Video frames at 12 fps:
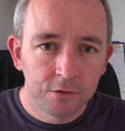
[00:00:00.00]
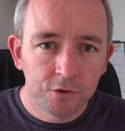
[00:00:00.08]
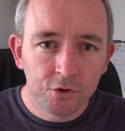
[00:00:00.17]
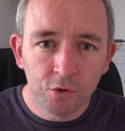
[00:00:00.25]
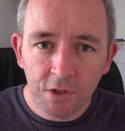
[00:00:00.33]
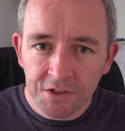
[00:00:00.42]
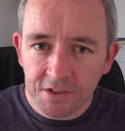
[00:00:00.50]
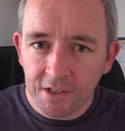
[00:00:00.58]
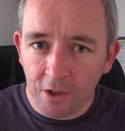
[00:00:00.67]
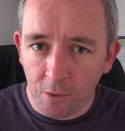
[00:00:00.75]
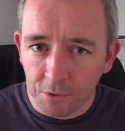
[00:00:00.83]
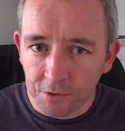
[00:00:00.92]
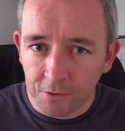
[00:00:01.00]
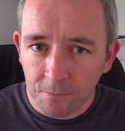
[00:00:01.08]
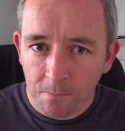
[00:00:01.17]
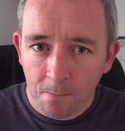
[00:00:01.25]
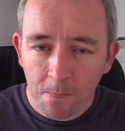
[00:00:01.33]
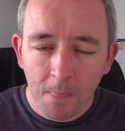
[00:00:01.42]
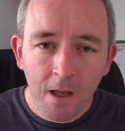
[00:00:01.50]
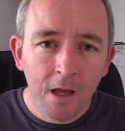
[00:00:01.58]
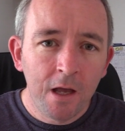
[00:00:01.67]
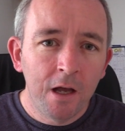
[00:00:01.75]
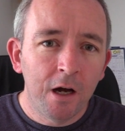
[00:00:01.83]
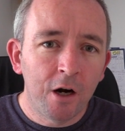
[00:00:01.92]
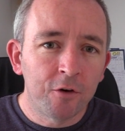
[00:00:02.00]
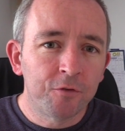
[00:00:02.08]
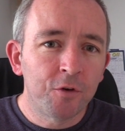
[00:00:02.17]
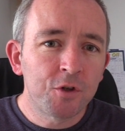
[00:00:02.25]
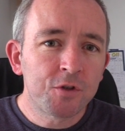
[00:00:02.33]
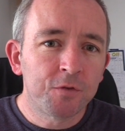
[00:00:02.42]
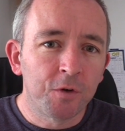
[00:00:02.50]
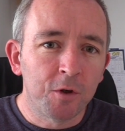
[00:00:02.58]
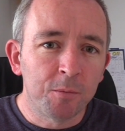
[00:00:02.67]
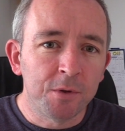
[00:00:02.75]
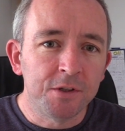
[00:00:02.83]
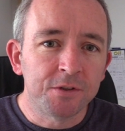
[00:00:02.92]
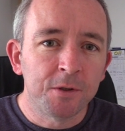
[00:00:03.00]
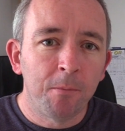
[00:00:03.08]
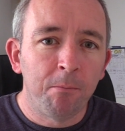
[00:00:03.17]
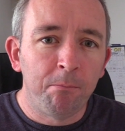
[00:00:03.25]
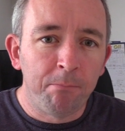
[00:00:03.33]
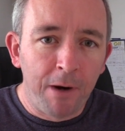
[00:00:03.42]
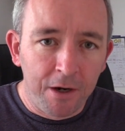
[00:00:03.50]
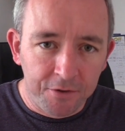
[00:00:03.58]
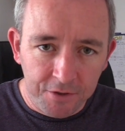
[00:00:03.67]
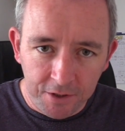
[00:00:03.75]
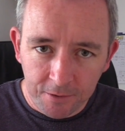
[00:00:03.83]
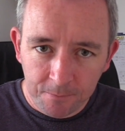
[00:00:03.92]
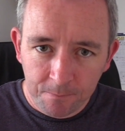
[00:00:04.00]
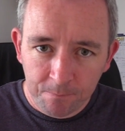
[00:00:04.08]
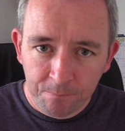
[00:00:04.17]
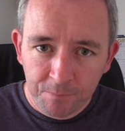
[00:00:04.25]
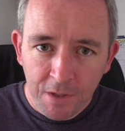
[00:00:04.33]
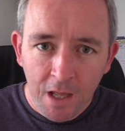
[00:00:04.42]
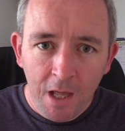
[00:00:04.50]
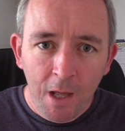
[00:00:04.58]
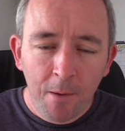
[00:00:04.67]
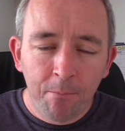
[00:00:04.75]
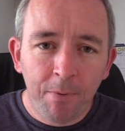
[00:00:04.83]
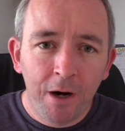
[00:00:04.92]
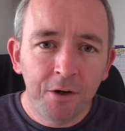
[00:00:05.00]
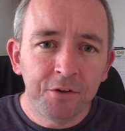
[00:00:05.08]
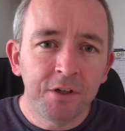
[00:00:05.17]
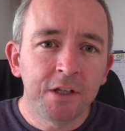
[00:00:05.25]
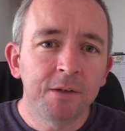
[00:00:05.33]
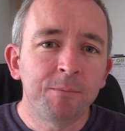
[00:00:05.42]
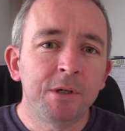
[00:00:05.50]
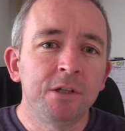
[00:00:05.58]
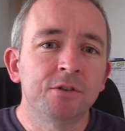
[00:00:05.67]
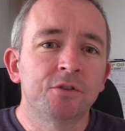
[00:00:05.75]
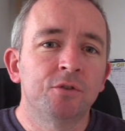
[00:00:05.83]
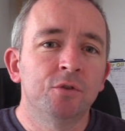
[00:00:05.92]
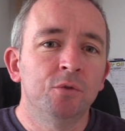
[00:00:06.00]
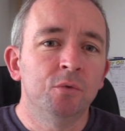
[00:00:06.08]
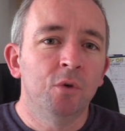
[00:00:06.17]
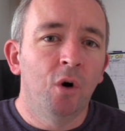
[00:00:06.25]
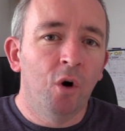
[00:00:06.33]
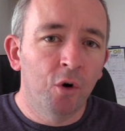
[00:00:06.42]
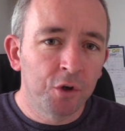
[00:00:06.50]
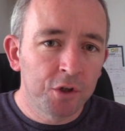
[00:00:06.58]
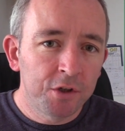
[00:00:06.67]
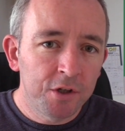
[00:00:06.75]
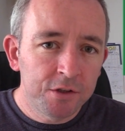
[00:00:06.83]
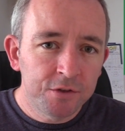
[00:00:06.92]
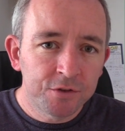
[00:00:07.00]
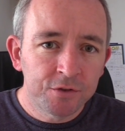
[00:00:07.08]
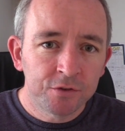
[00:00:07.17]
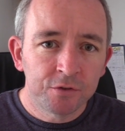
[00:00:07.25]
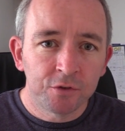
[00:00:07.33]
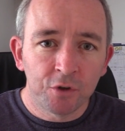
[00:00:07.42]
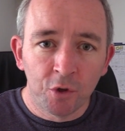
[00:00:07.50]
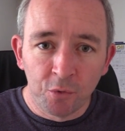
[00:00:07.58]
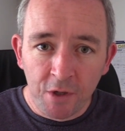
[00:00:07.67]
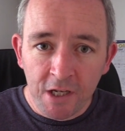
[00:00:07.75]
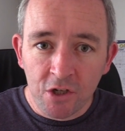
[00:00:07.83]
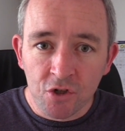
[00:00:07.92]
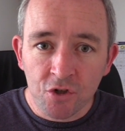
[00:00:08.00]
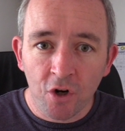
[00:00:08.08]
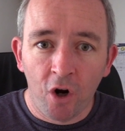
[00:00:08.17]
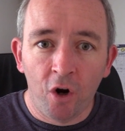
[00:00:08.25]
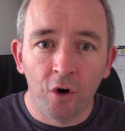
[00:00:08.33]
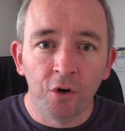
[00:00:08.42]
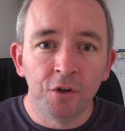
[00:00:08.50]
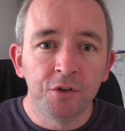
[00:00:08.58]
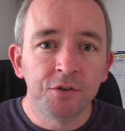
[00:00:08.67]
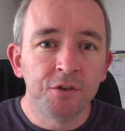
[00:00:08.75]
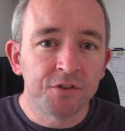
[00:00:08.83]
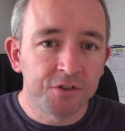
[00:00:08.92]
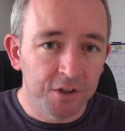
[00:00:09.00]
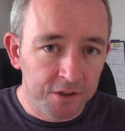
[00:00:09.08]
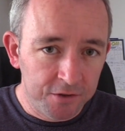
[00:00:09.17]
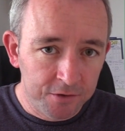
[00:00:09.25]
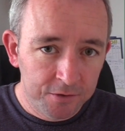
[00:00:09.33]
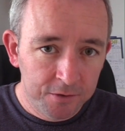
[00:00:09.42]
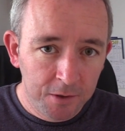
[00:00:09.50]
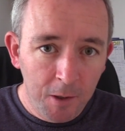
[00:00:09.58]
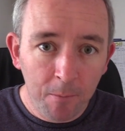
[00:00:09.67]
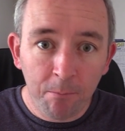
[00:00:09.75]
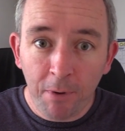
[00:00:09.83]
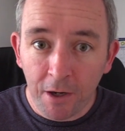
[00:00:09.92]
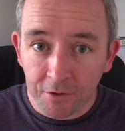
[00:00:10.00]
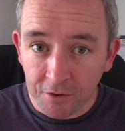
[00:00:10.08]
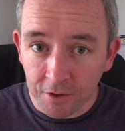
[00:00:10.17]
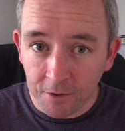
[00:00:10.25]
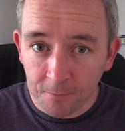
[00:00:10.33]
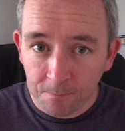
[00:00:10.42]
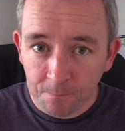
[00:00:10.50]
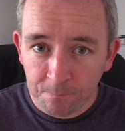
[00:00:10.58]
So let's get on with it. Our first verb is Bartek. Bartek means to organise, arrange or decide. Bartek.